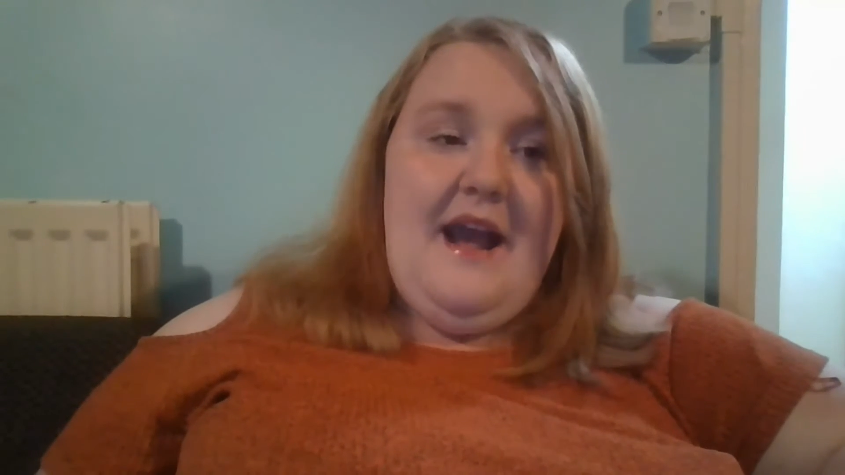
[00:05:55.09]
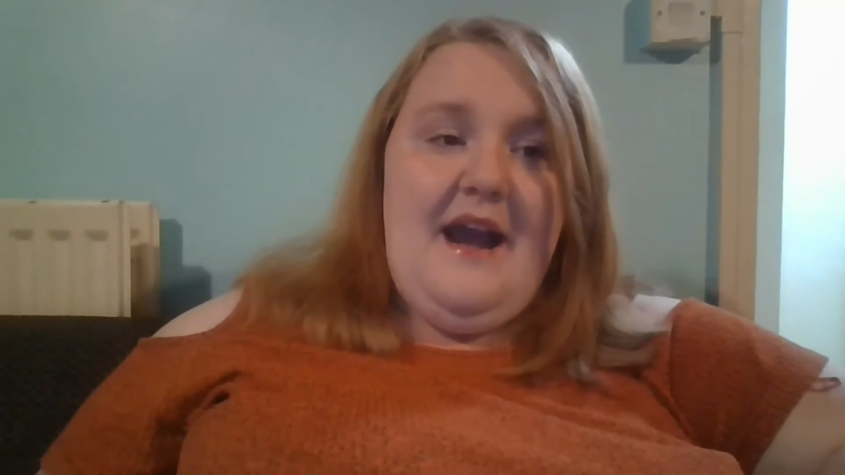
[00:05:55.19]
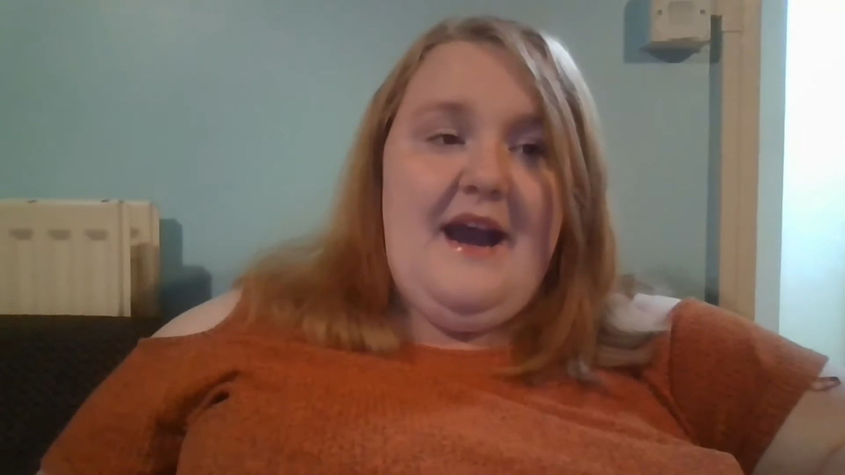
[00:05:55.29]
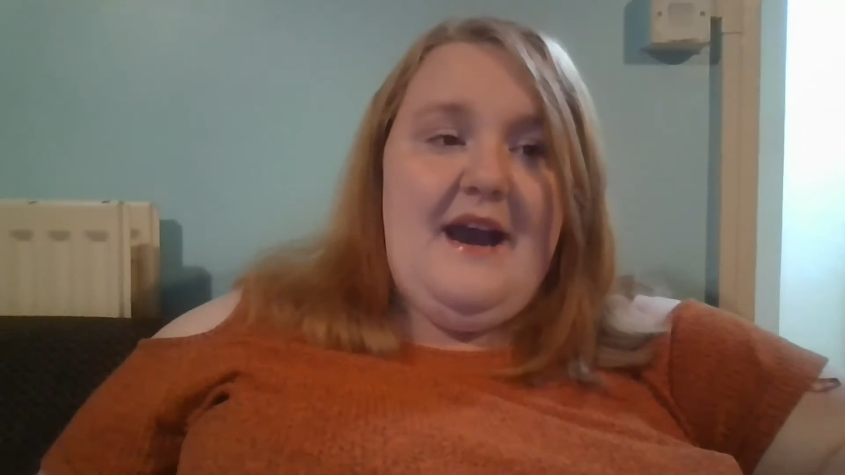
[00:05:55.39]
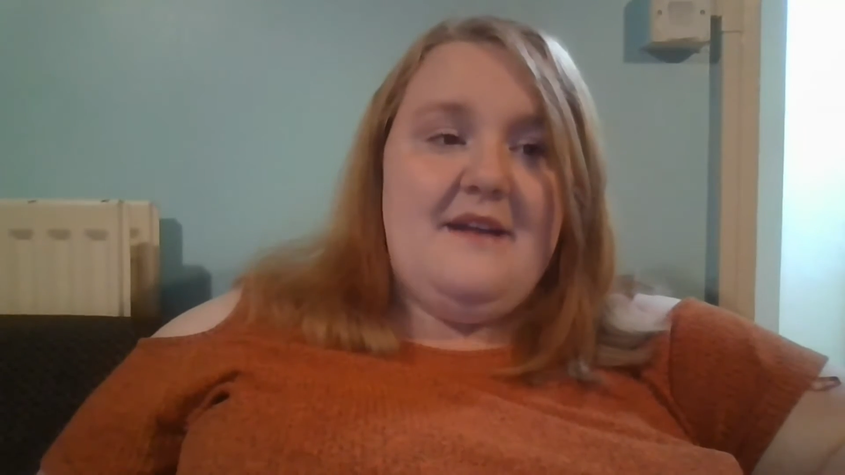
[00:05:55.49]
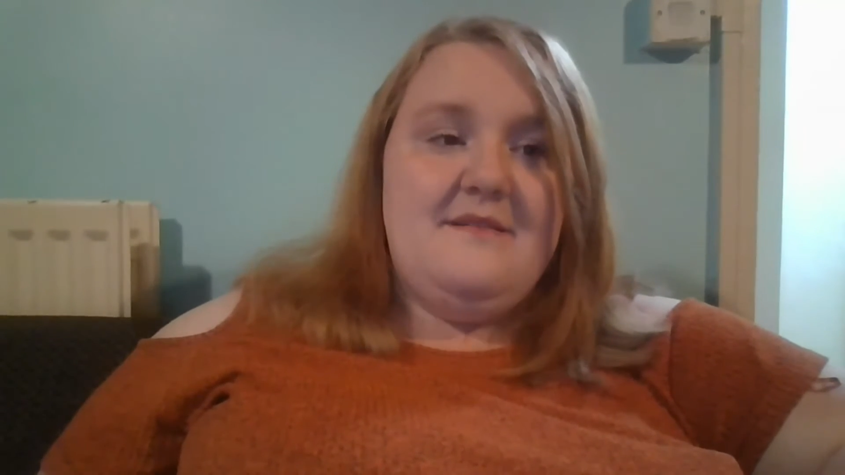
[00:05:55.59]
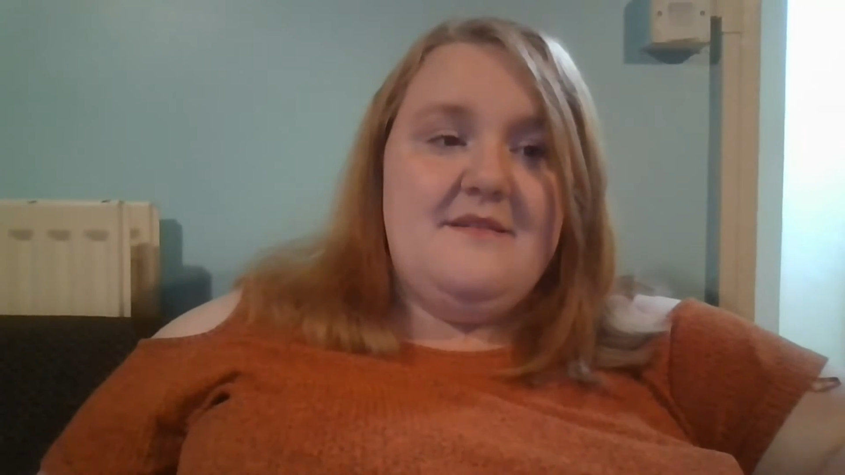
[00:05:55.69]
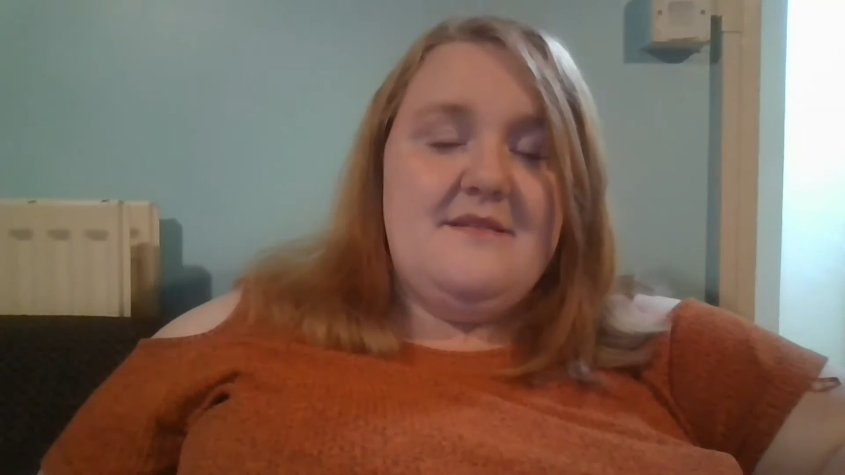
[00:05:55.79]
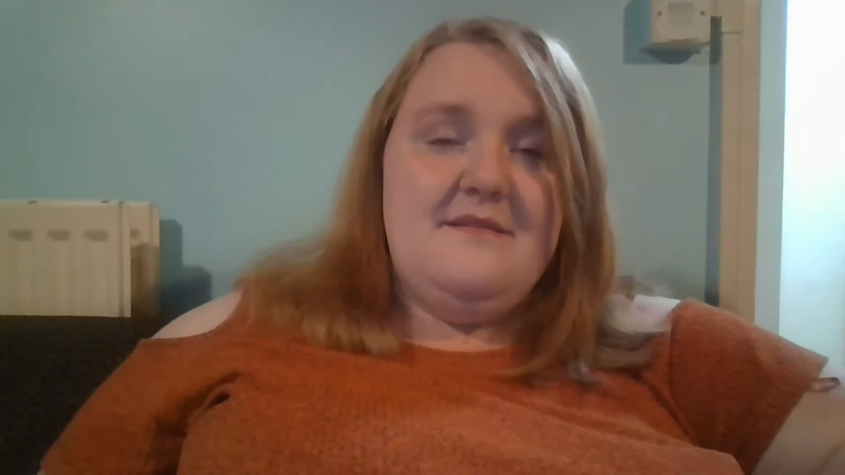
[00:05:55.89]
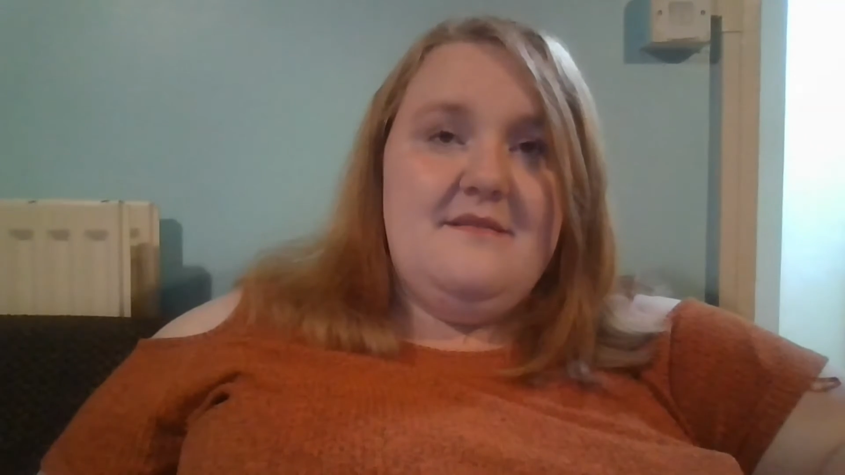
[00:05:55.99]

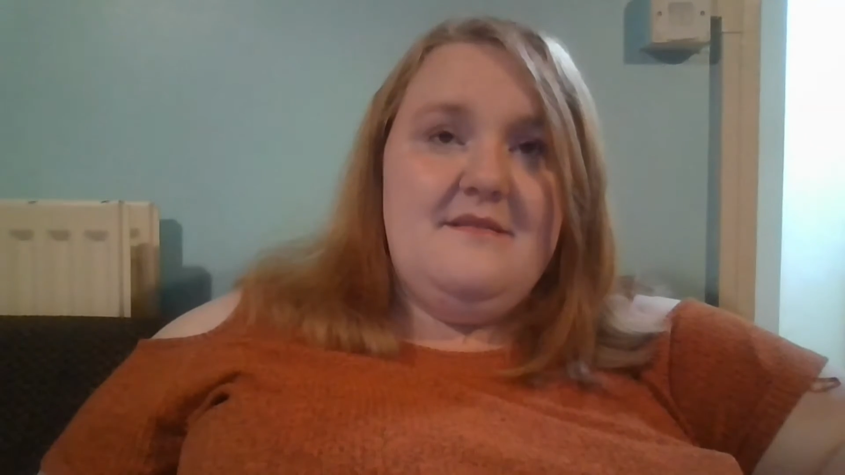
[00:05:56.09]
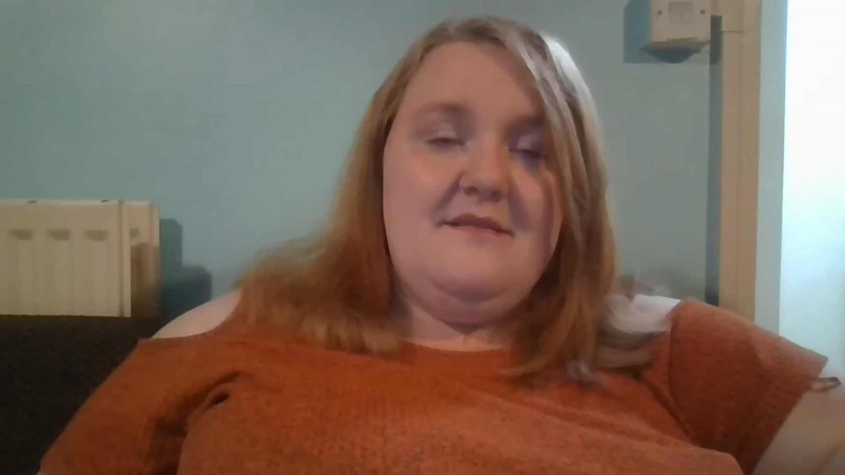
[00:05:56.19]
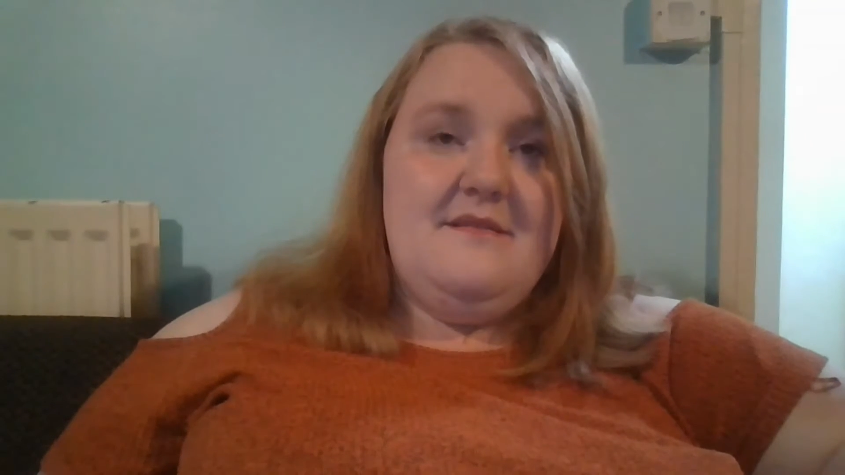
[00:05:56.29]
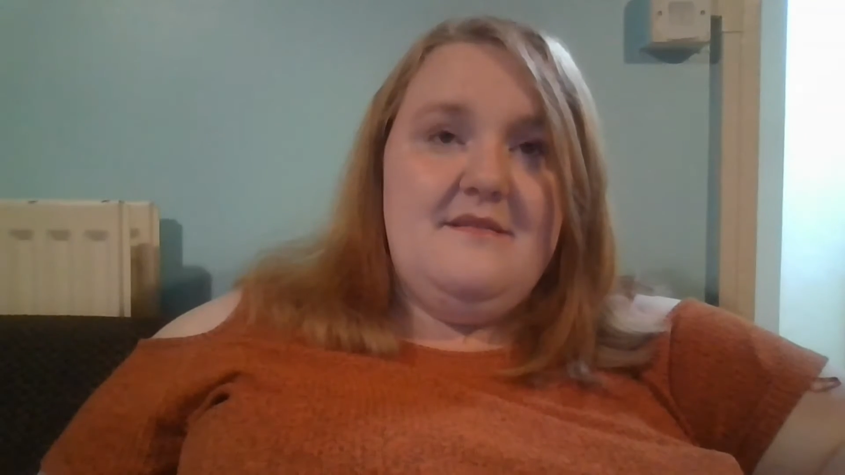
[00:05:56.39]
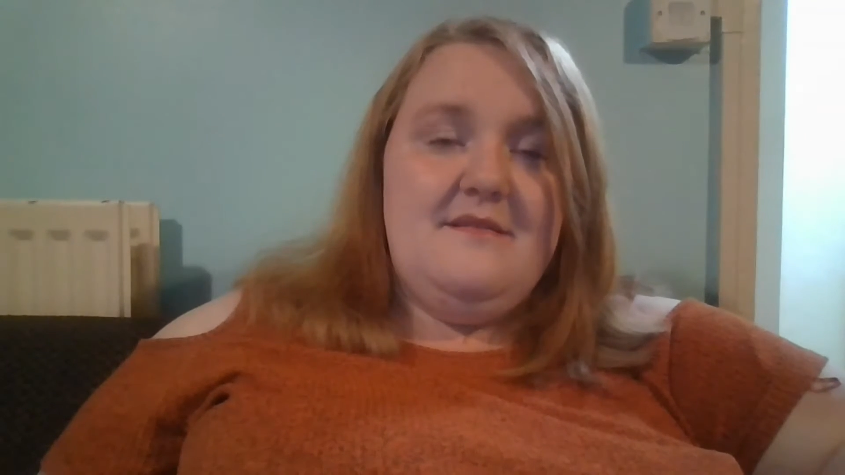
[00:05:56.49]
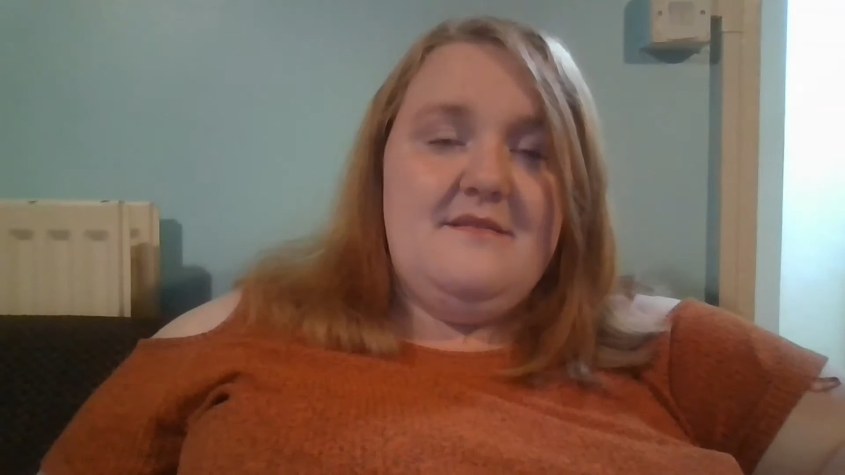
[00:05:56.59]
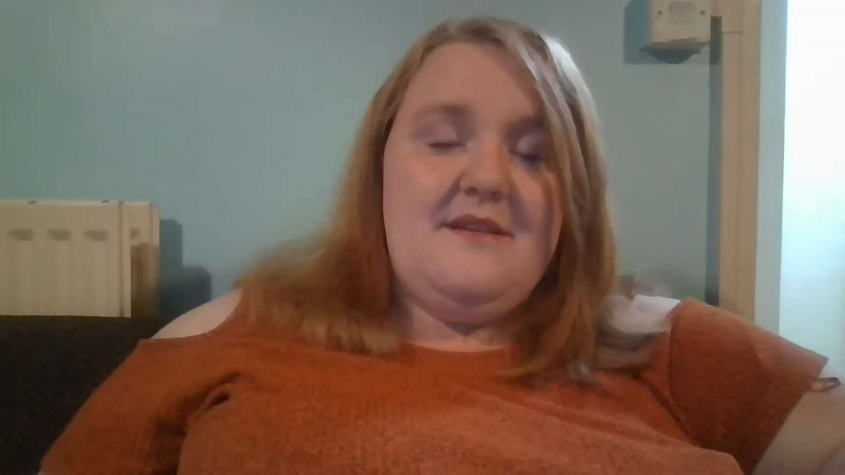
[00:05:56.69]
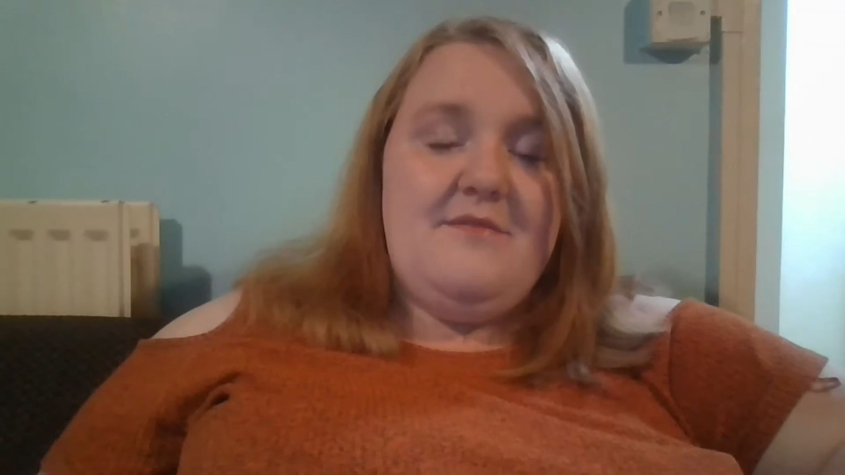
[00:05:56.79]
And they